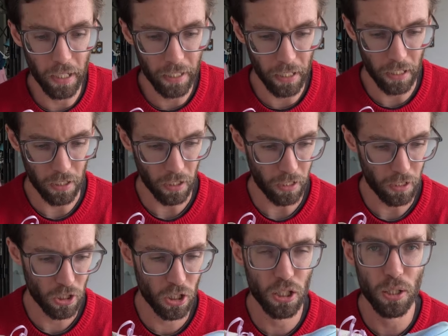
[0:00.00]
like a
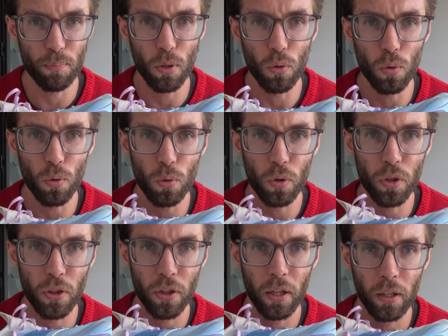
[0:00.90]

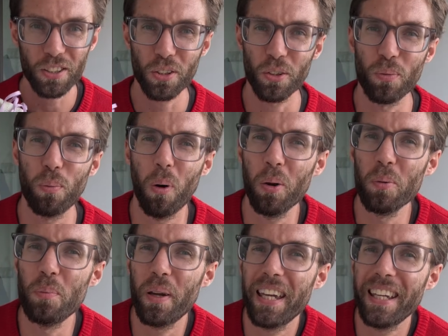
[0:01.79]
smooth, like sort of
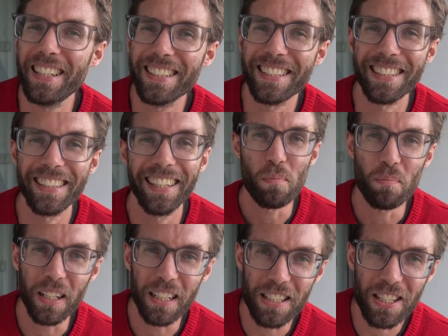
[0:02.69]
one-piece
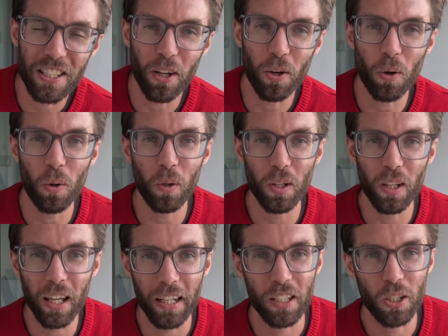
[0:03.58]
midsole
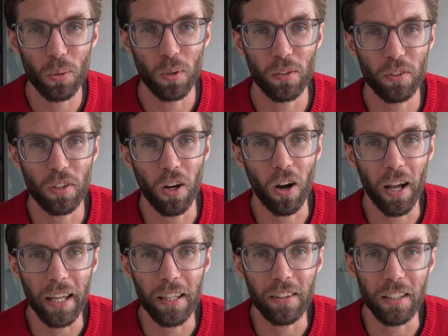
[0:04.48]
like you would have
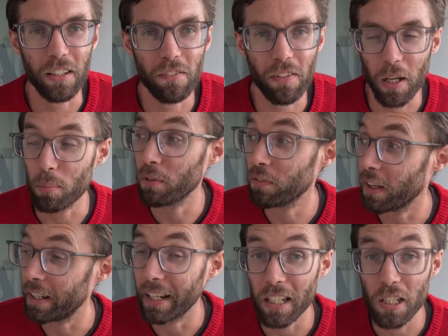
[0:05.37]
got in the
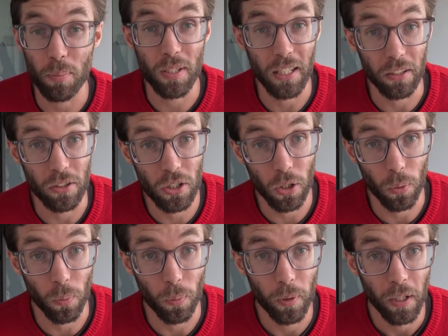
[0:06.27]
Vaporfly Next Percent
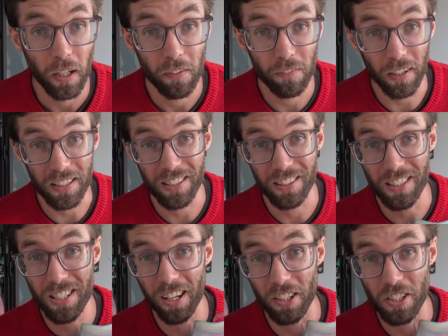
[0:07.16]
2. In fact, to
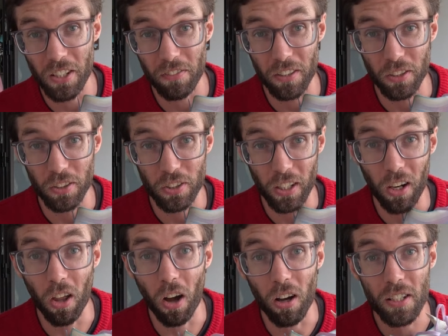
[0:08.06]
the touch, it feels
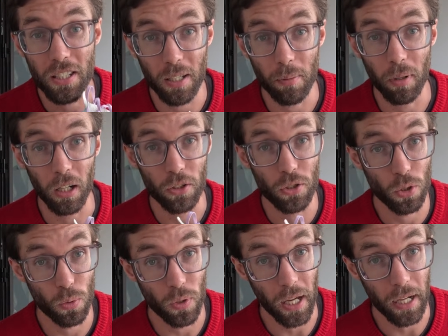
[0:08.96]
a lot similar
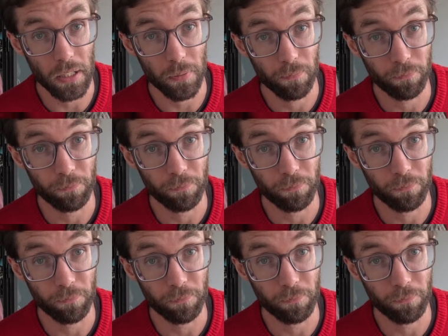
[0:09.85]
to that.